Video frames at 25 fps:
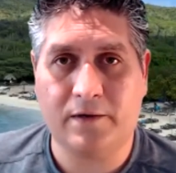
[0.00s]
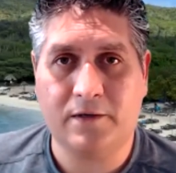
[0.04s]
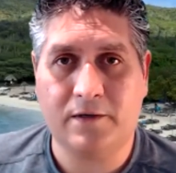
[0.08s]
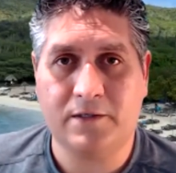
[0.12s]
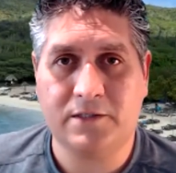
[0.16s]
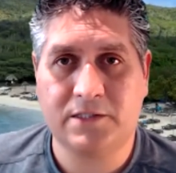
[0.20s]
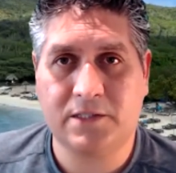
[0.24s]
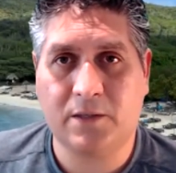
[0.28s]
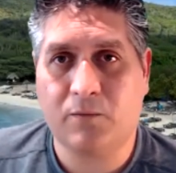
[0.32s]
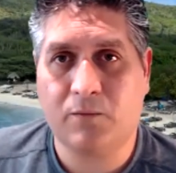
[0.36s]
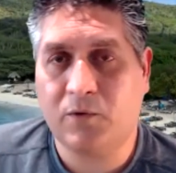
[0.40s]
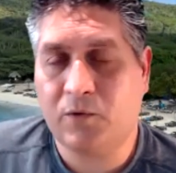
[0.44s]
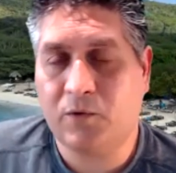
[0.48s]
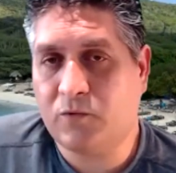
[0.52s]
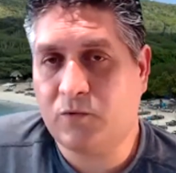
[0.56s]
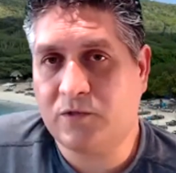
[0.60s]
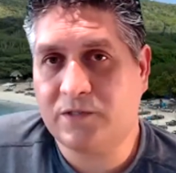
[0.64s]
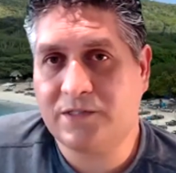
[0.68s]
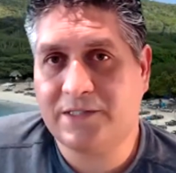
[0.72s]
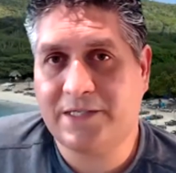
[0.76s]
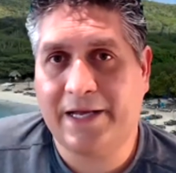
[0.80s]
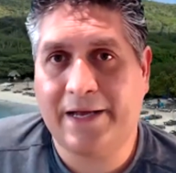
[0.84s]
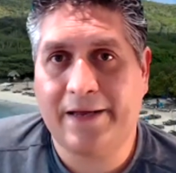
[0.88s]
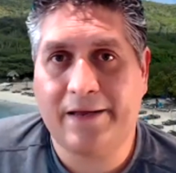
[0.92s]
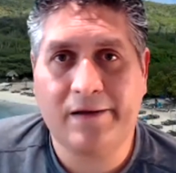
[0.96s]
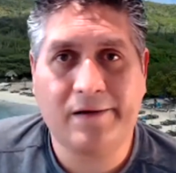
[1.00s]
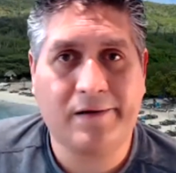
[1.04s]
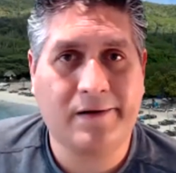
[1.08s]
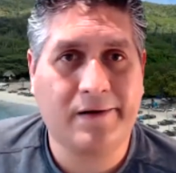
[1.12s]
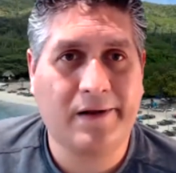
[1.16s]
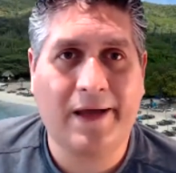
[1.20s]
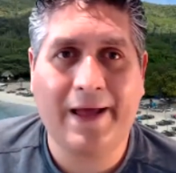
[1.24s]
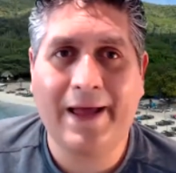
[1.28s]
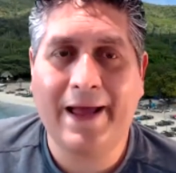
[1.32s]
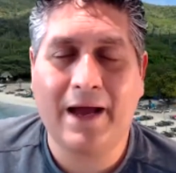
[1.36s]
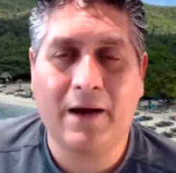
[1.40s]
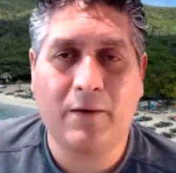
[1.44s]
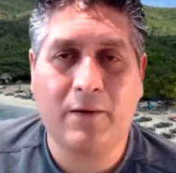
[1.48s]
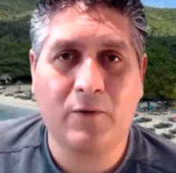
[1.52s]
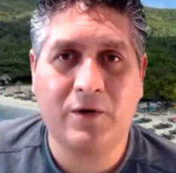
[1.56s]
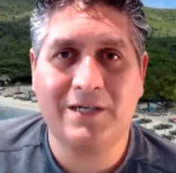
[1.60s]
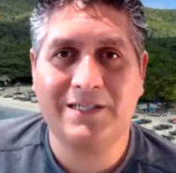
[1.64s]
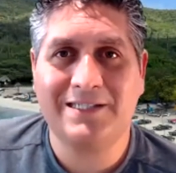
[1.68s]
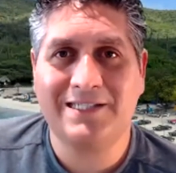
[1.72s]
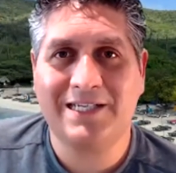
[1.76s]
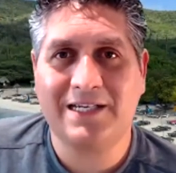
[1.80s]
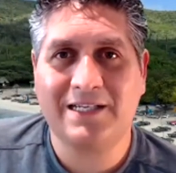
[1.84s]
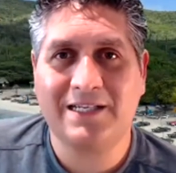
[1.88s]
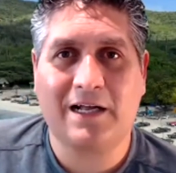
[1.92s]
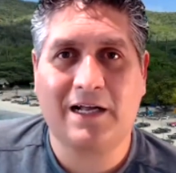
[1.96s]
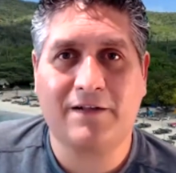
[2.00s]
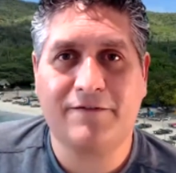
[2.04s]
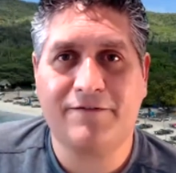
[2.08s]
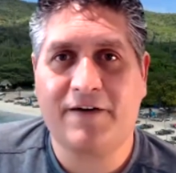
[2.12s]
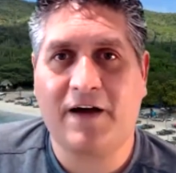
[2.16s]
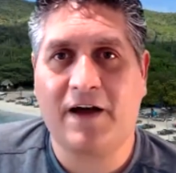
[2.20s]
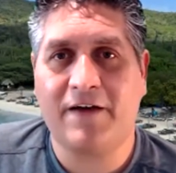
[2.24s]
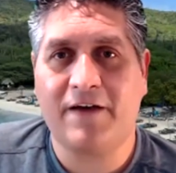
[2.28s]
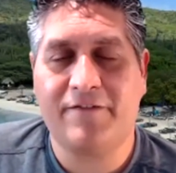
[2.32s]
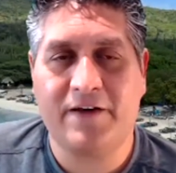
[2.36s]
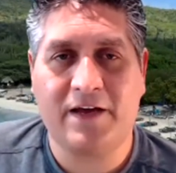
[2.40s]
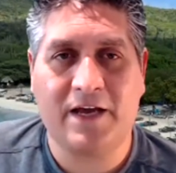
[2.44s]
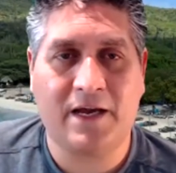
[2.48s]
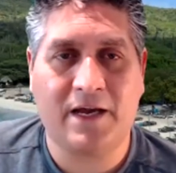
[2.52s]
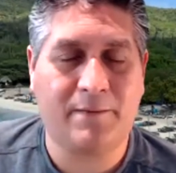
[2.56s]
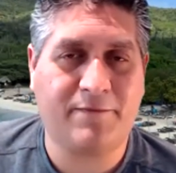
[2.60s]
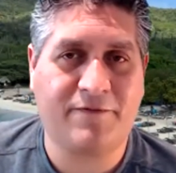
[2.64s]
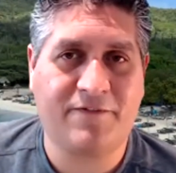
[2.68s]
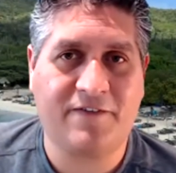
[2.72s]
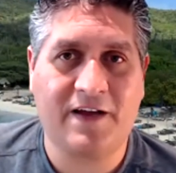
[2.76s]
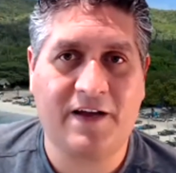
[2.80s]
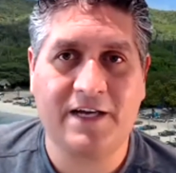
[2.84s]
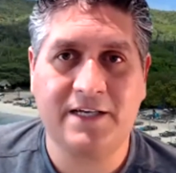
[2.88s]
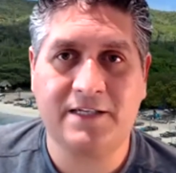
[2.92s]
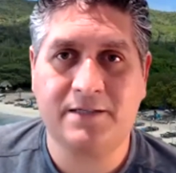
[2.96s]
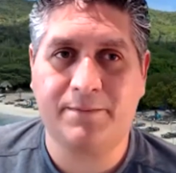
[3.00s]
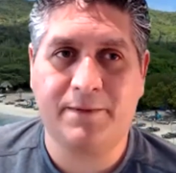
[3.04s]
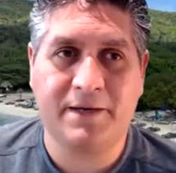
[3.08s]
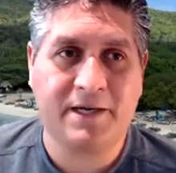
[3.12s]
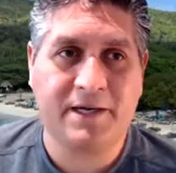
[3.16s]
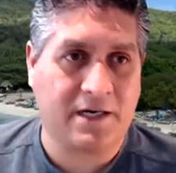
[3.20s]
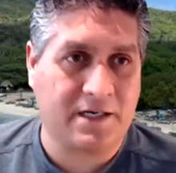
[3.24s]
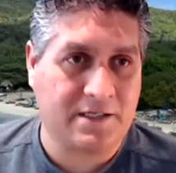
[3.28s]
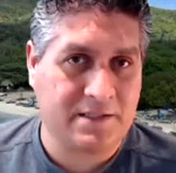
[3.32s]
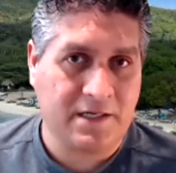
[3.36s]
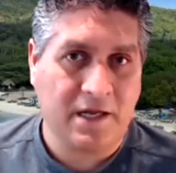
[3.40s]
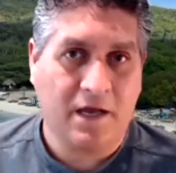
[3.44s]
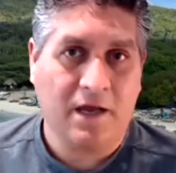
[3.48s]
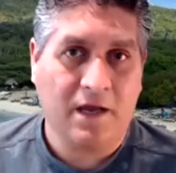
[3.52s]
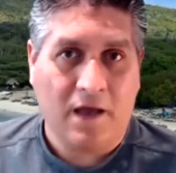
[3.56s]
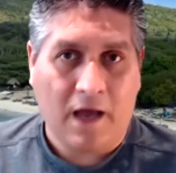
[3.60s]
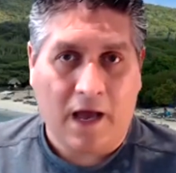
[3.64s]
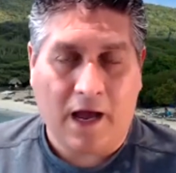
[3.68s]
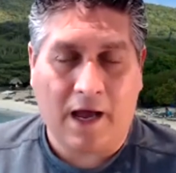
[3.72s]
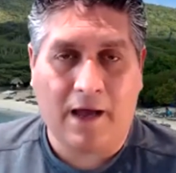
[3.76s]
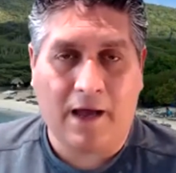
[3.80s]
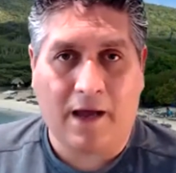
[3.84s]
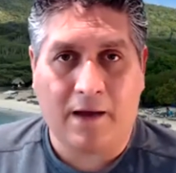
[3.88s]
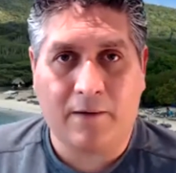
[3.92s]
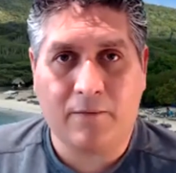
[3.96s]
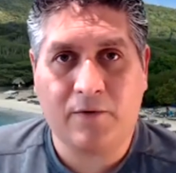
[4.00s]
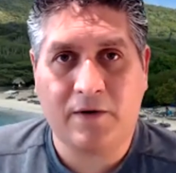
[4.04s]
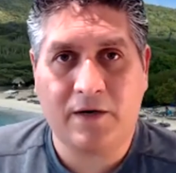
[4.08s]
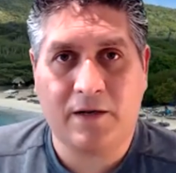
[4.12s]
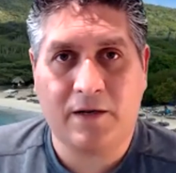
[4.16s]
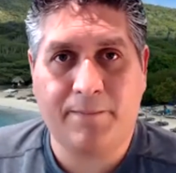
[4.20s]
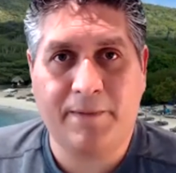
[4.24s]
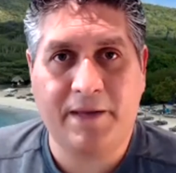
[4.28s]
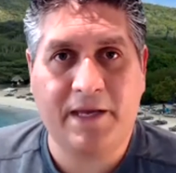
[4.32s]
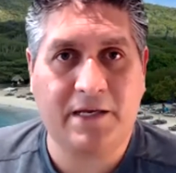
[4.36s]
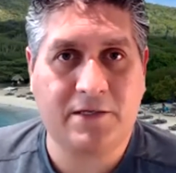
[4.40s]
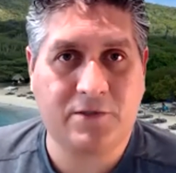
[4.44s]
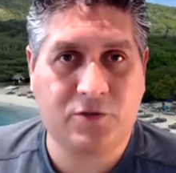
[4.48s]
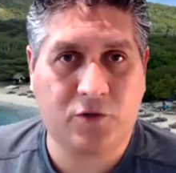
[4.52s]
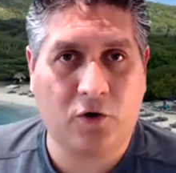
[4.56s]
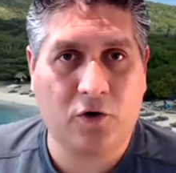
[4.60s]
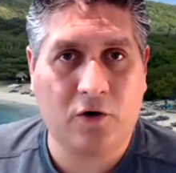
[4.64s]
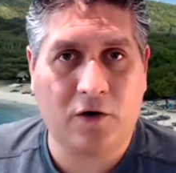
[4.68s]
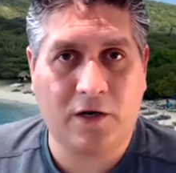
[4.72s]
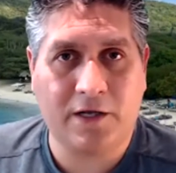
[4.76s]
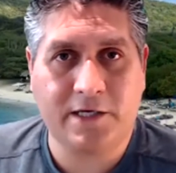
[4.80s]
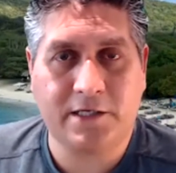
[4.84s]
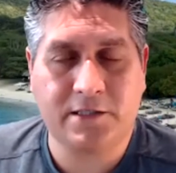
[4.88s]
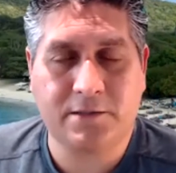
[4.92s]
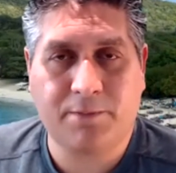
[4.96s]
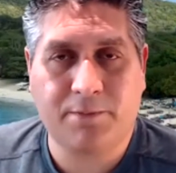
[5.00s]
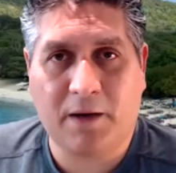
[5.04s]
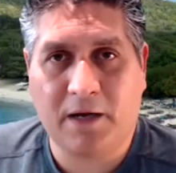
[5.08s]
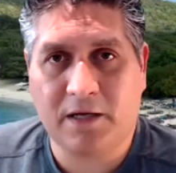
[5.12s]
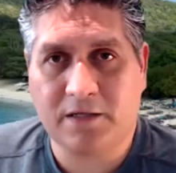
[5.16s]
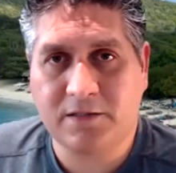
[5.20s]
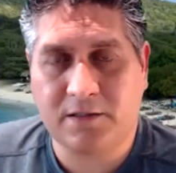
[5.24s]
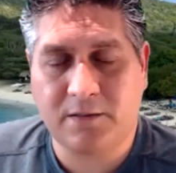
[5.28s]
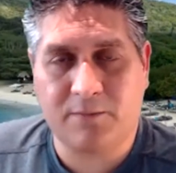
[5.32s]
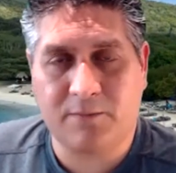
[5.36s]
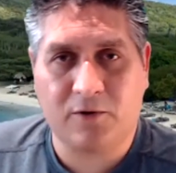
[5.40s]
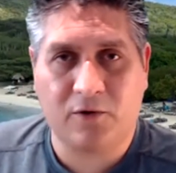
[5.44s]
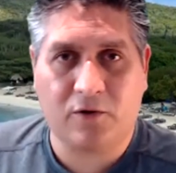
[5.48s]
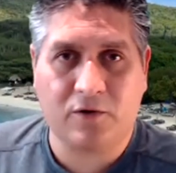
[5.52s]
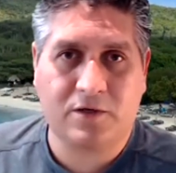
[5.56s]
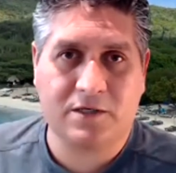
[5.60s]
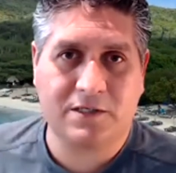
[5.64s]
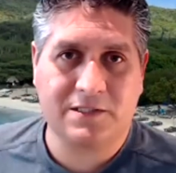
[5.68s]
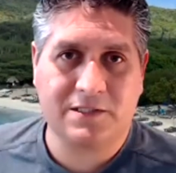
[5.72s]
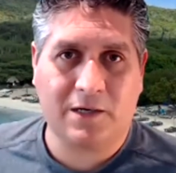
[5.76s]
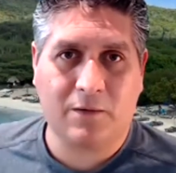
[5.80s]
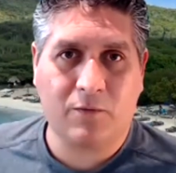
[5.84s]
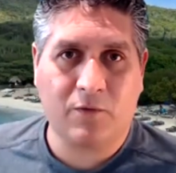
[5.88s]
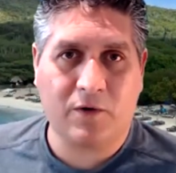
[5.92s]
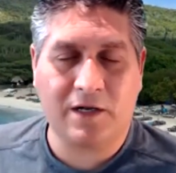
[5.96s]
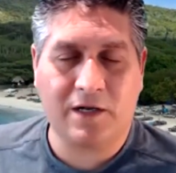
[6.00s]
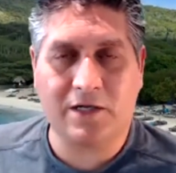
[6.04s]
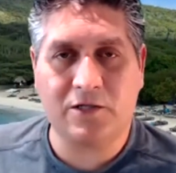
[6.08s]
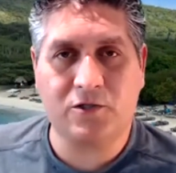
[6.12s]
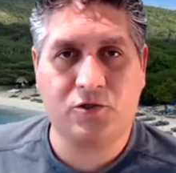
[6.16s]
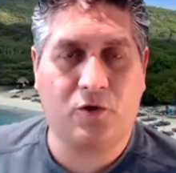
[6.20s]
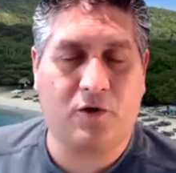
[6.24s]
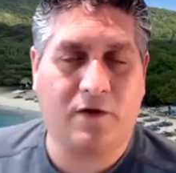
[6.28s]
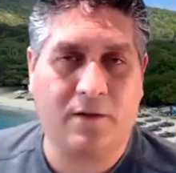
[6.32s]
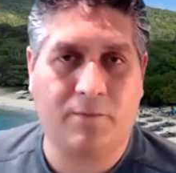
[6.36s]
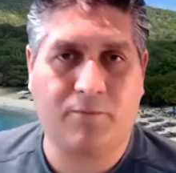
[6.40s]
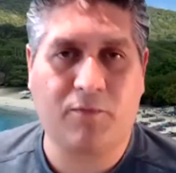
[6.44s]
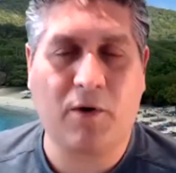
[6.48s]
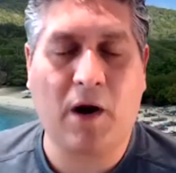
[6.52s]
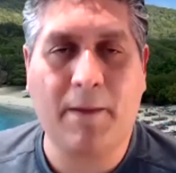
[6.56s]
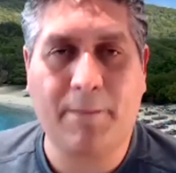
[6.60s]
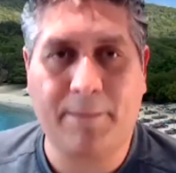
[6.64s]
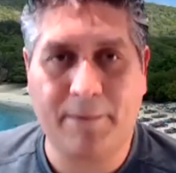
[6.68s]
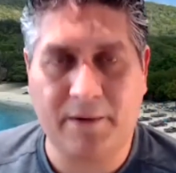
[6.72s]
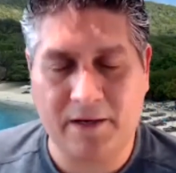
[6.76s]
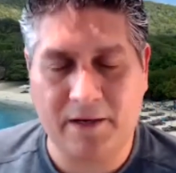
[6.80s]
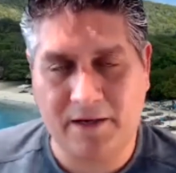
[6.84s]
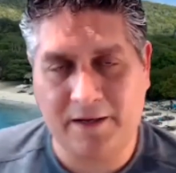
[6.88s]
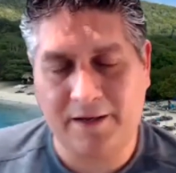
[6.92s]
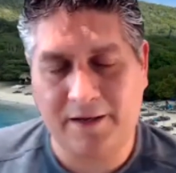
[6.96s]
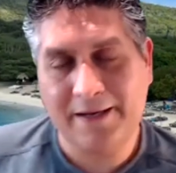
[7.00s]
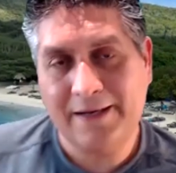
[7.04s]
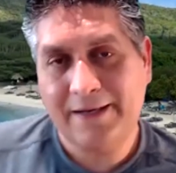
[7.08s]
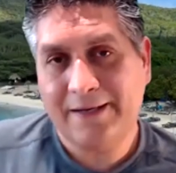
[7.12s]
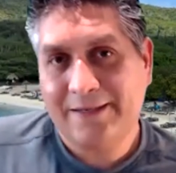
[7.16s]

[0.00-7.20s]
Someone will say, I want to take that 5 a.m. flight because I want to be as early as possible because I want to enjoy the property.